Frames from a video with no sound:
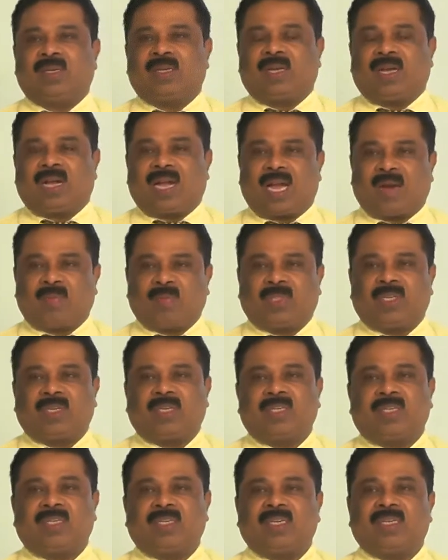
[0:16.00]
I am
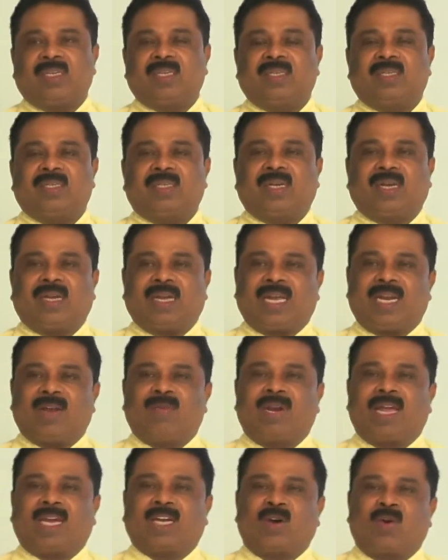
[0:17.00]
the
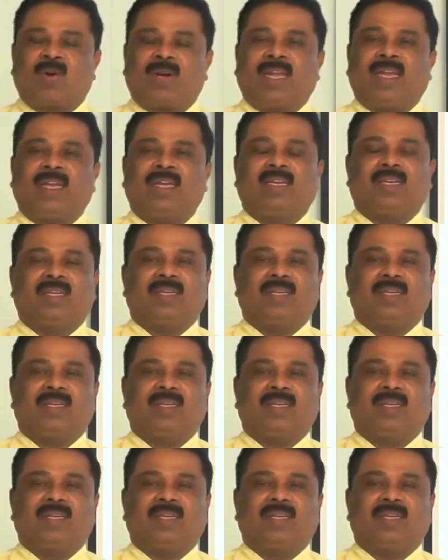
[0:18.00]
A-level accounting